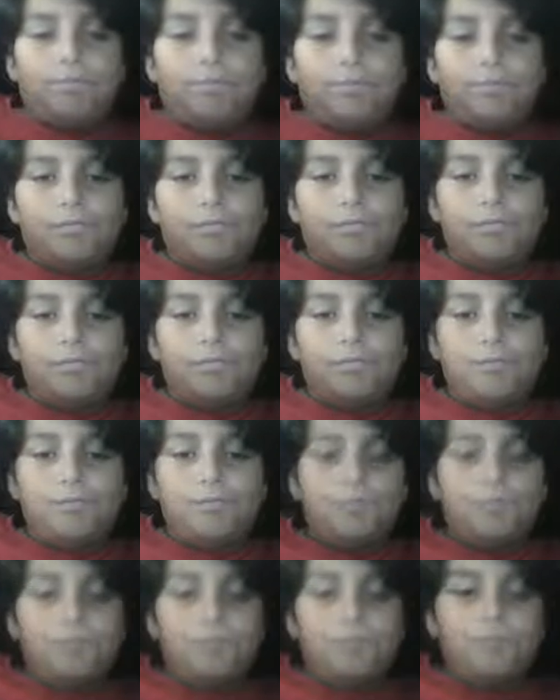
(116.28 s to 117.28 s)

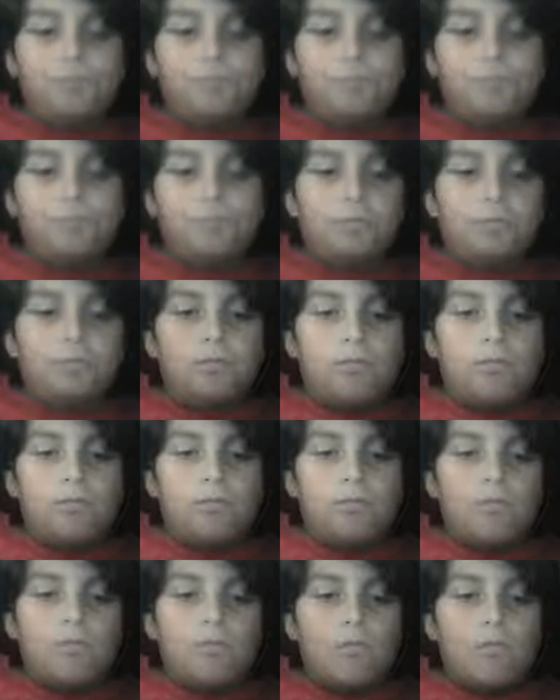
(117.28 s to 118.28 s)

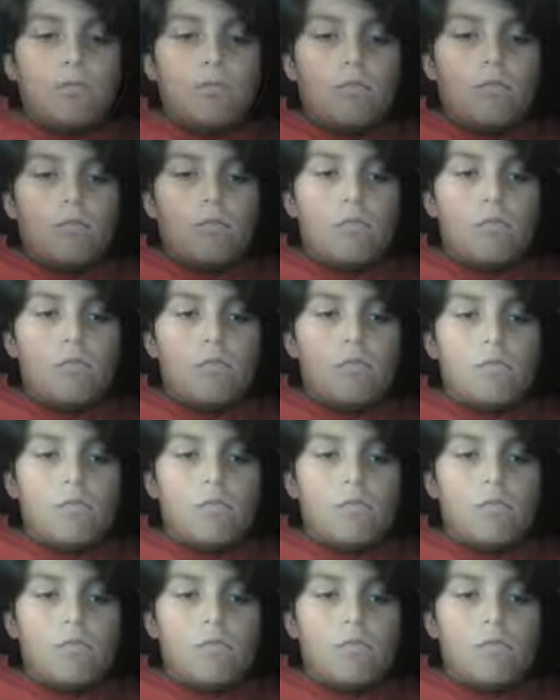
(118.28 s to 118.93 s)
No one is speaking in this clip.